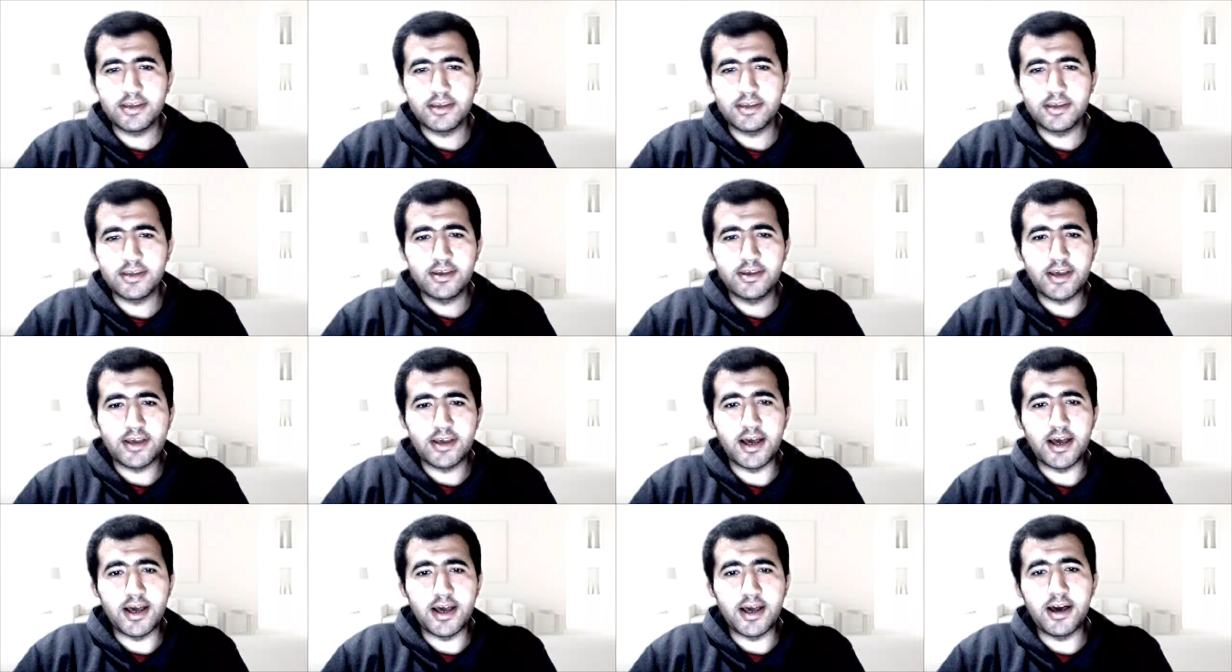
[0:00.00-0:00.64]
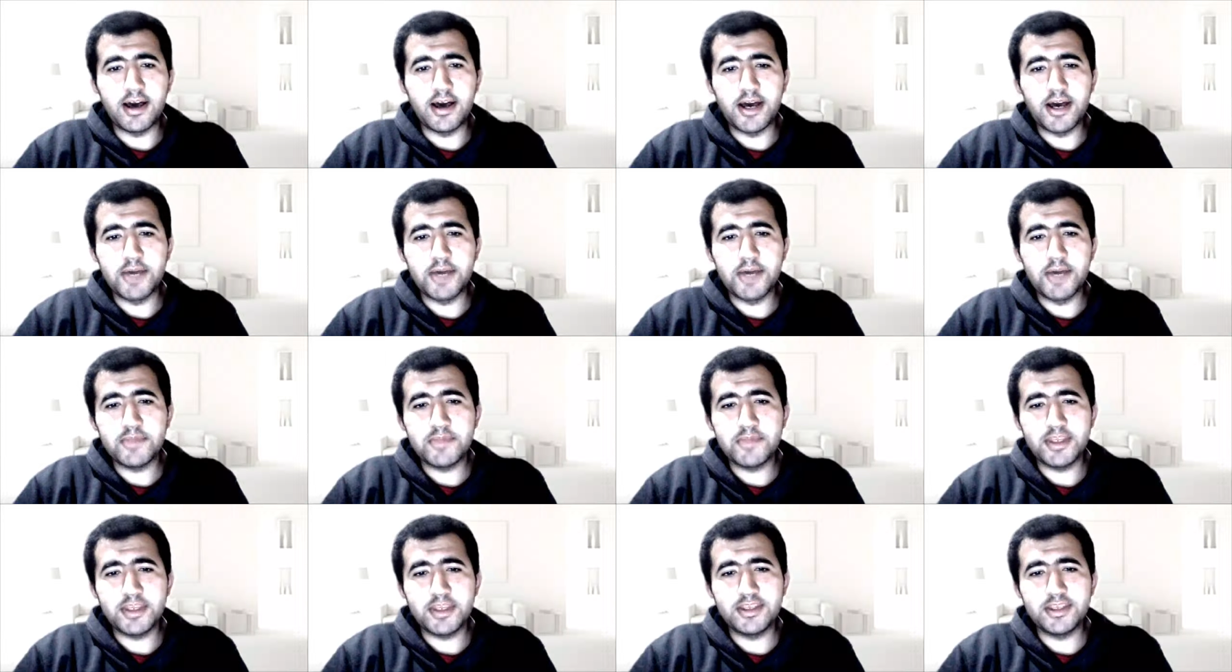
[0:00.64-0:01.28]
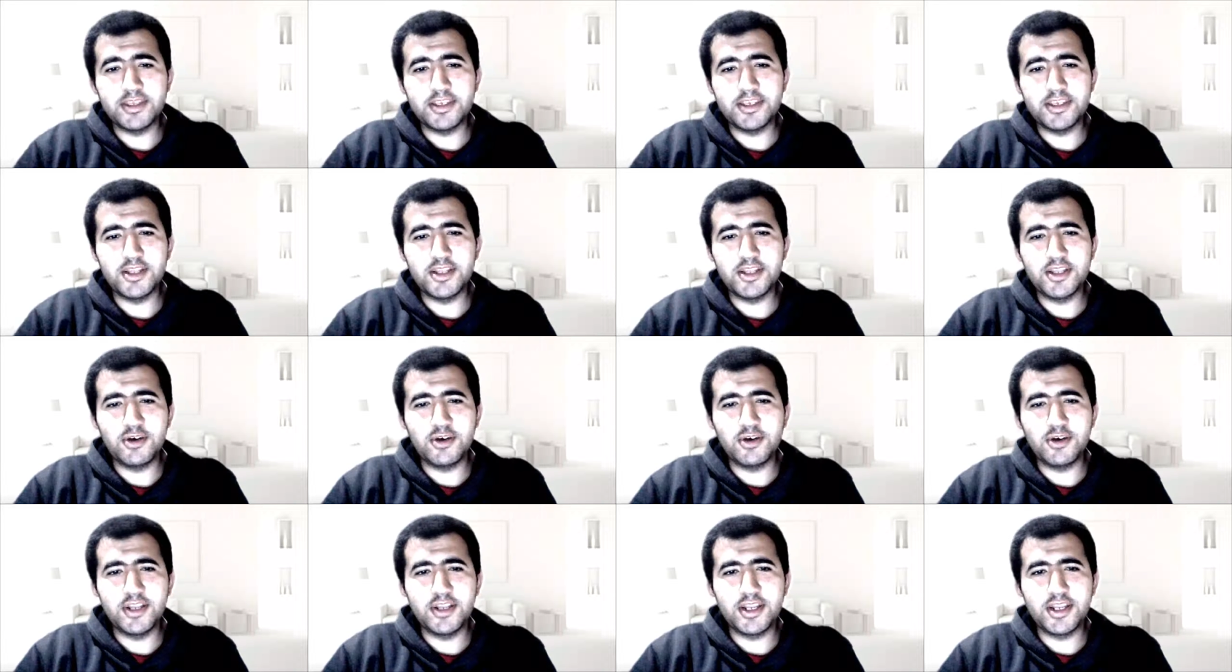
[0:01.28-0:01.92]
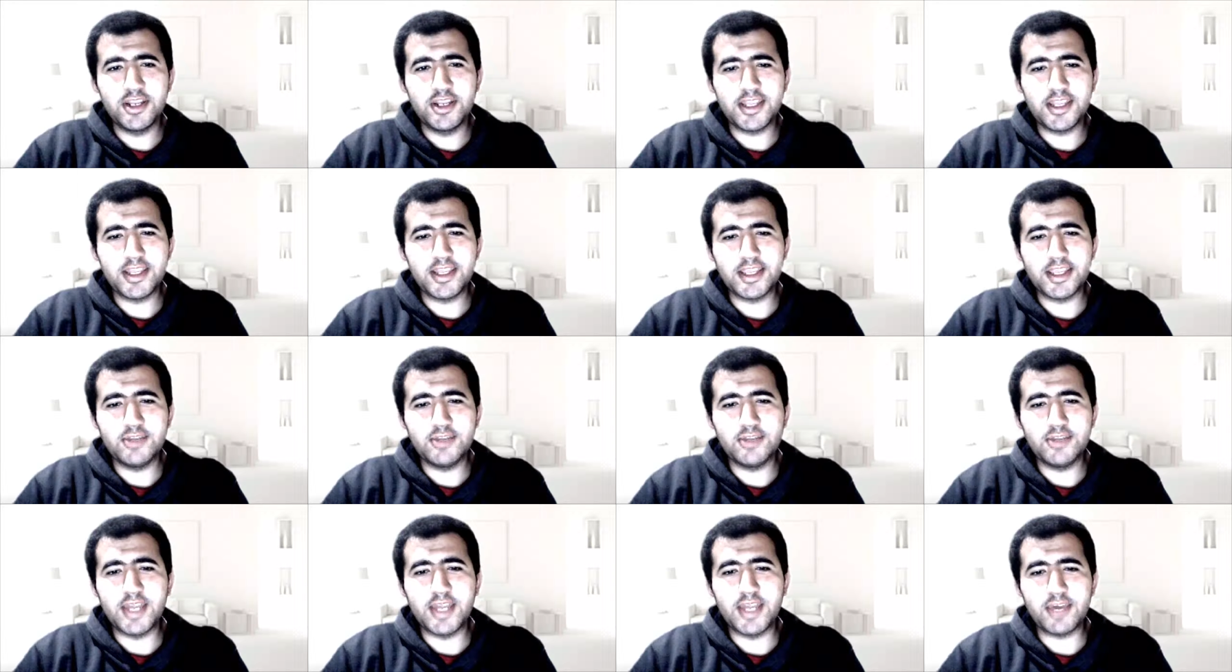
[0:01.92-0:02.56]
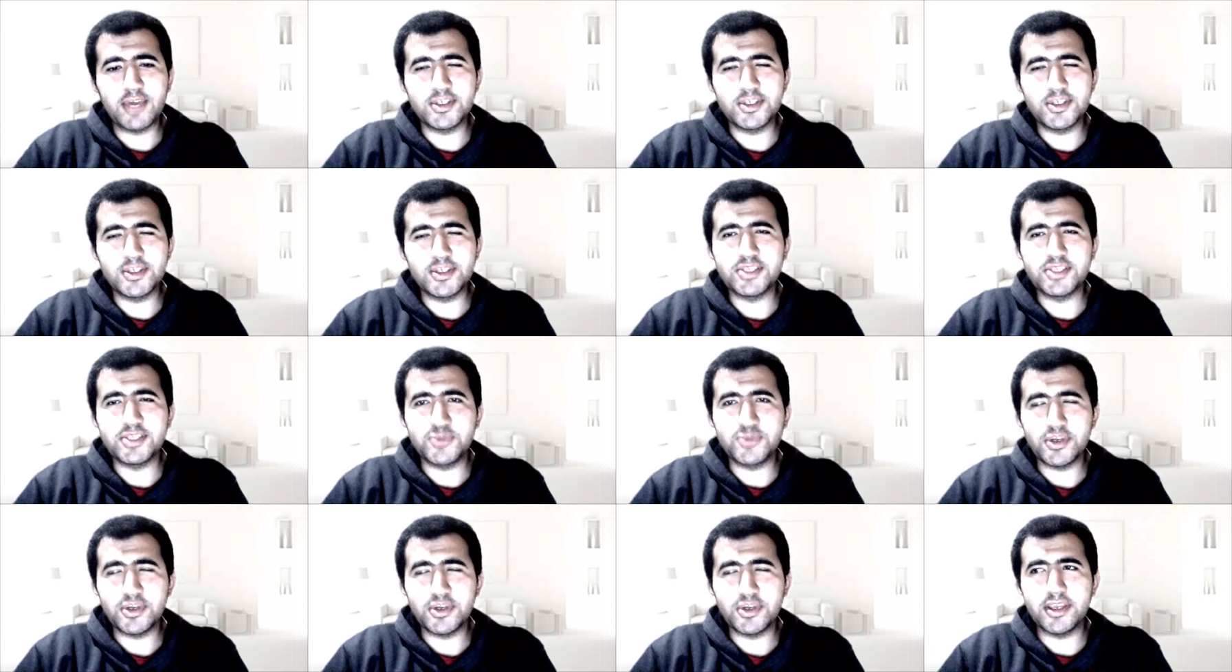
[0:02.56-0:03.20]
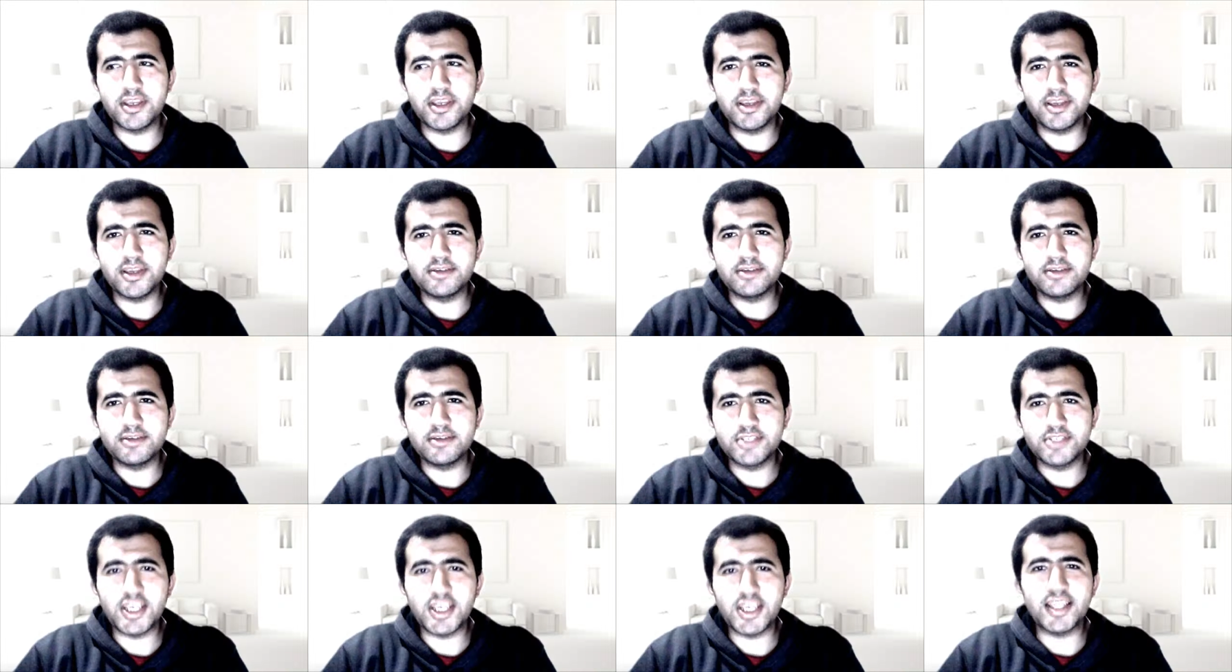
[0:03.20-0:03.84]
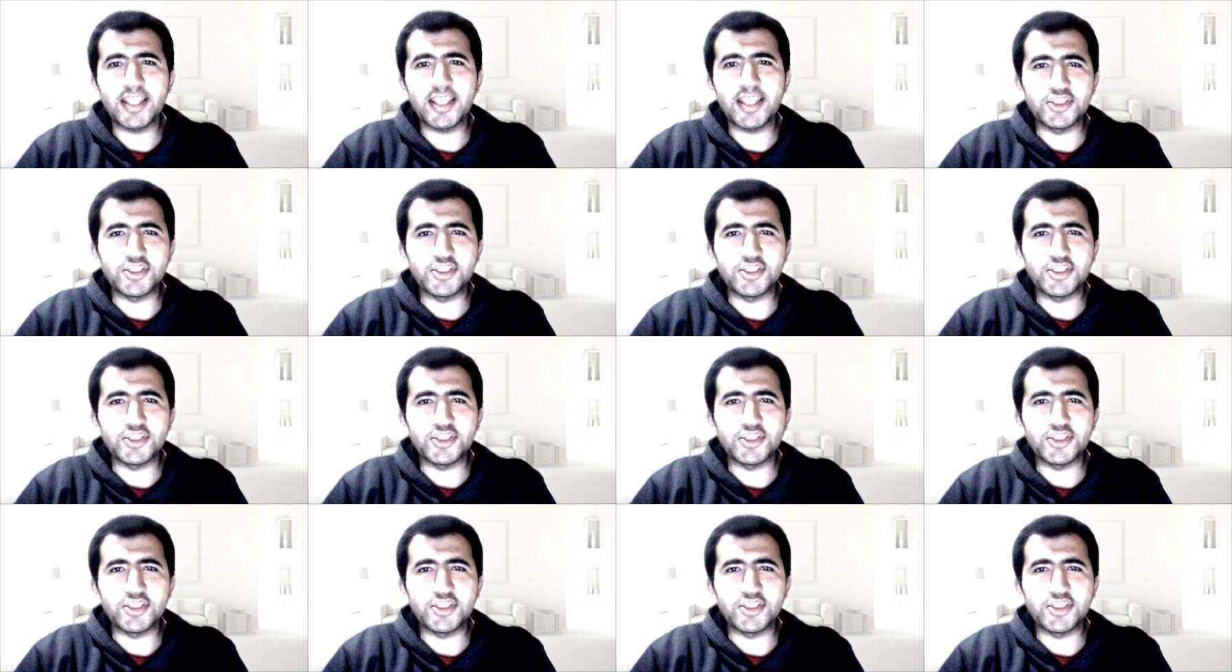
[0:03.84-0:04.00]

Uh, you know, learning a new language is pretty challenging.